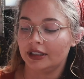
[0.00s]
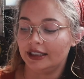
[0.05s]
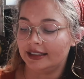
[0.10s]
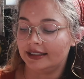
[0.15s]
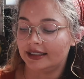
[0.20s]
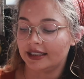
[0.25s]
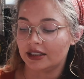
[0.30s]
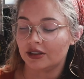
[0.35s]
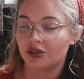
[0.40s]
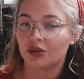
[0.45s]

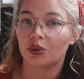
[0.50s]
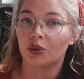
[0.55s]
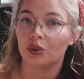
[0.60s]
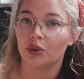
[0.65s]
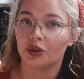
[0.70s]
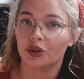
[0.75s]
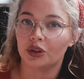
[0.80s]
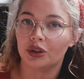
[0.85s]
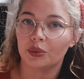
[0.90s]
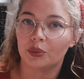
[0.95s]
incense
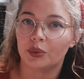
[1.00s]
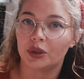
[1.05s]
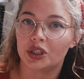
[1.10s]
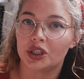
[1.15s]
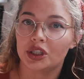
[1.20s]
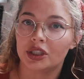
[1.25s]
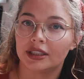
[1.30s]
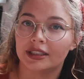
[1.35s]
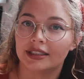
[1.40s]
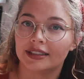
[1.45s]
holder,
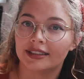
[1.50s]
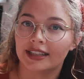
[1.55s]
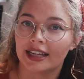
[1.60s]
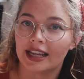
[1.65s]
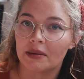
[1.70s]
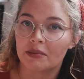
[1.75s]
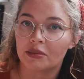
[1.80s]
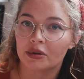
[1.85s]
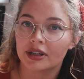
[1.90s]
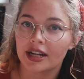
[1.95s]
which is
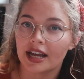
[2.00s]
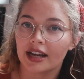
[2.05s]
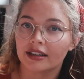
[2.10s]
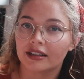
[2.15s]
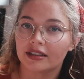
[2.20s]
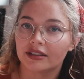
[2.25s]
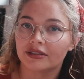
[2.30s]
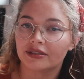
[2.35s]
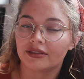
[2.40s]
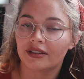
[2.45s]
a
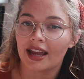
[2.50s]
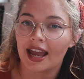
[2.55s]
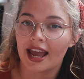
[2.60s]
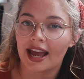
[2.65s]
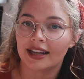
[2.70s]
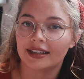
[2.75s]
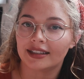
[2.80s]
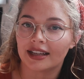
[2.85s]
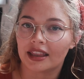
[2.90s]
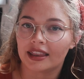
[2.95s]
protective
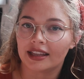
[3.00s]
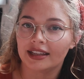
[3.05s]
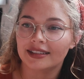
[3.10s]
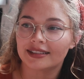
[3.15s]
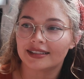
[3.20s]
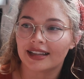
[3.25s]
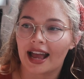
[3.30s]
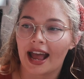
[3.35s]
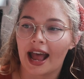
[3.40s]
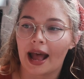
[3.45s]
hand. I think
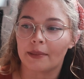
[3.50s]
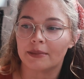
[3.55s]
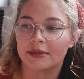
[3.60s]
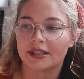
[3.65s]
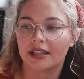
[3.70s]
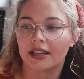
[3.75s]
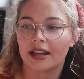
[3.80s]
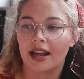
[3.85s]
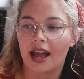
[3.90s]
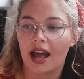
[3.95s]
it's a
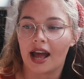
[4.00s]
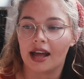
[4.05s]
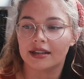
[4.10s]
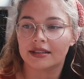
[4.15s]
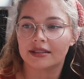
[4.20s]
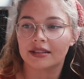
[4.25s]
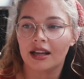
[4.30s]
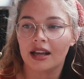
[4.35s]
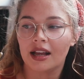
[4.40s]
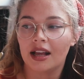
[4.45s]
Hamza
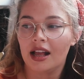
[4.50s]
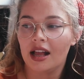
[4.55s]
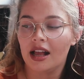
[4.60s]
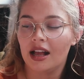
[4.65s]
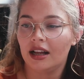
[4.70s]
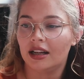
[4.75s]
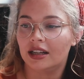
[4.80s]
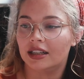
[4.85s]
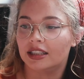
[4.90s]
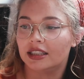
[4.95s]
hand.
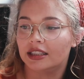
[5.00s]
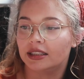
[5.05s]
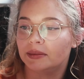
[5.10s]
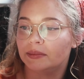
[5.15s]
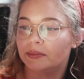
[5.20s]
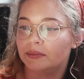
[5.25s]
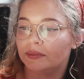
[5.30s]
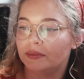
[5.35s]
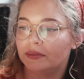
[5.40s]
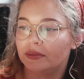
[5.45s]

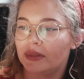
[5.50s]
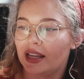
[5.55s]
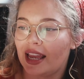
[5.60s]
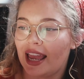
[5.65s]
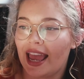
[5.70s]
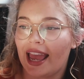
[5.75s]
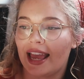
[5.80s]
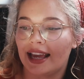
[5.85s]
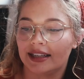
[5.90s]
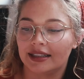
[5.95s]

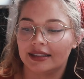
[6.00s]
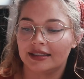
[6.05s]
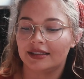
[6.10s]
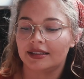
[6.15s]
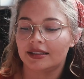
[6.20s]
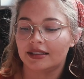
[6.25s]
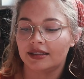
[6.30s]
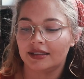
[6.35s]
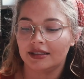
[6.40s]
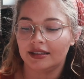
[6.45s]

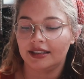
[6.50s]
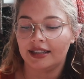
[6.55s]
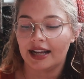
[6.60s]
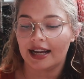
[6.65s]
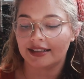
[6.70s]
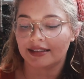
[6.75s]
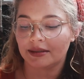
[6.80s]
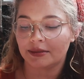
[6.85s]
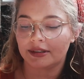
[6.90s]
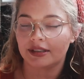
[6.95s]
And it
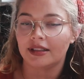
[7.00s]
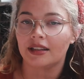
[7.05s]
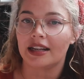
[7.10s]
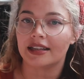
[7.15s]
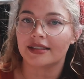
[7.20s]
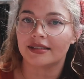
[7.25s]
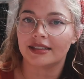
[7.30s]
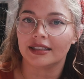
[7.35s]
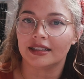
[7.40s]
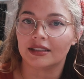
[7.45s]
has some
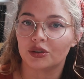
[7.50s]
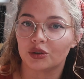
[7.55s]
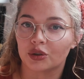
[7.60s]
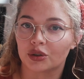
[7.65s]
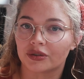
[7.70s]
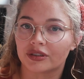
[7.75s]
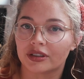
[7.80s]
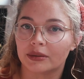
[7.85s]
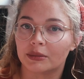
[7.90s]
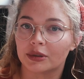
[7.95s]
celestial
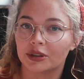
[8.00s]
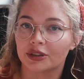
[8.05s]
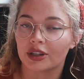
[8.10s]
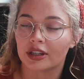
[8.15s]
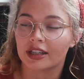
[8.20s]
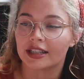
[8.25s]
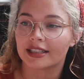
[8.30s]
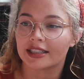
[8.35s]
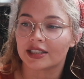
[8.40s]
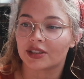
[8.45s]
sort of symbols
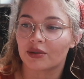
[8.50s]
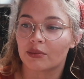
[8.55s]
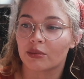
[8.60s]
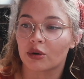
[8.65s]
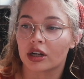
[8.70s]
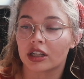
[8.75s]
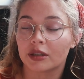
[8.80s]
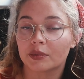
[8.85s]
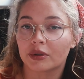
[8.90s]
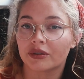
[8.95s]
on it. It's from
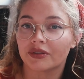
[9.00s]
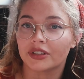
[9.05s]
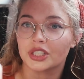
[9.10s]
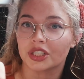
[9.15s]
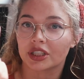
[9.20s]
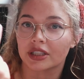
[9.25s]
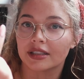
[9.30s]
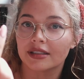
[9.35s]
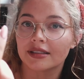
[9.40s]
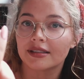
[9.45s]
Goddess
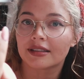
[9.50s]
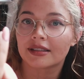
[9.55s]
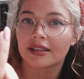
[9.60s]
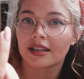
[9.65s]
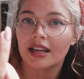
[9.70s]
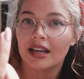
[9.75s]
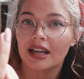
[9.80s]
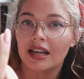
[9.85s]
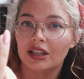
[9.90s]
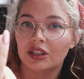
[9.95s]

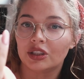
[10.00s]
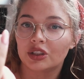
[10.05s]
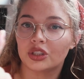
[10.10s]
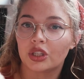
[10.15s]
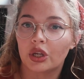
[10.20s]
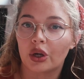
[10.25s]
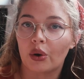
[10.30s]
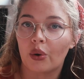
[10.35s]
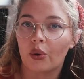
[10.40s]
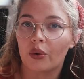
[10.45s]
Provisions.
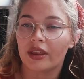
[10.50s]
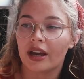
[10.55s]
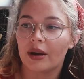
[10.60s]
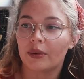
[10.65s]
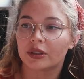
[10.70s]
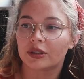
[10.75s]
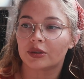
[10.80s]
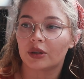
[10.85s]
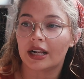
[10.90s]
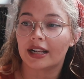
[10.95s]
So
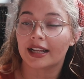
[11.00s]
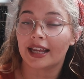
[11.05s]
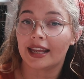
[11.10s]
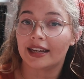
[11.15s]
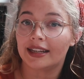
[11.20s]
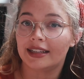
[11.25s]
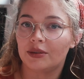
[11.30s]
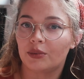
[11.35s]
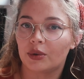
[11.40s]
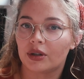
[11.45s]
that was
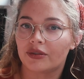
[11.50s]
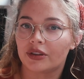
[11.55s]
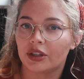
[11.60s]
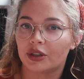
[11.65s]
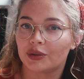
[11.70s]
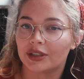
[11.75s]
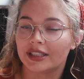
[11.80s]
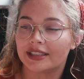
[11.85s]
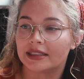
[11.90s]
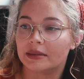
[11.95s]
again in one of
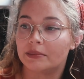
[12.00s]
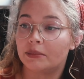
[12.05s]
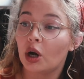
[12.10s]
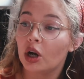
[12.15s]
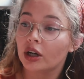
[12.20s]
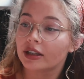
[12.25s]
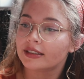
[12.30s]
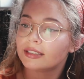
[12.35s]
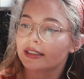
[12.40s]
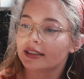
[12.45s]
their recent
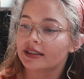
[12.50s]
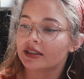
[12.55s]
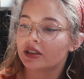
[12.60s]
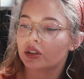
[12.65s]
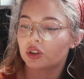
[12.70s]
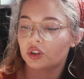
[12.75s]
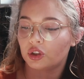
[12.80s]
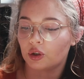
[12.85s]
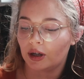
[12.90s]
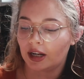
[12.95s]

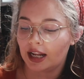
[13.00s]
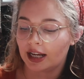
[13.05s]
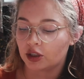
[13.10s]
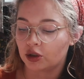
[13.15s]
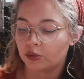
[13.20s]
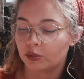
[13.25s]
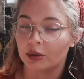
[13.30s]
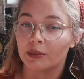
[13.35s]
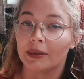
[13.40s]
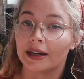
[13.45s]
boxes. So I like
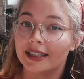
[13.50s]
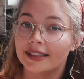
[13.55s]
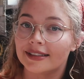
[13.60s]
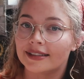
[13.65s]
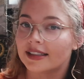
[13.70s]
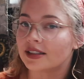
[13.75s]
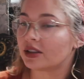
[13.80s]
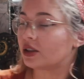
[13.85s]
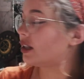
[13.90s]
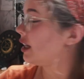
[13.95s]
to burn my
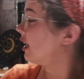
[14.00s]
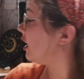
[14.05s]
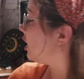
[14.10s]
incense on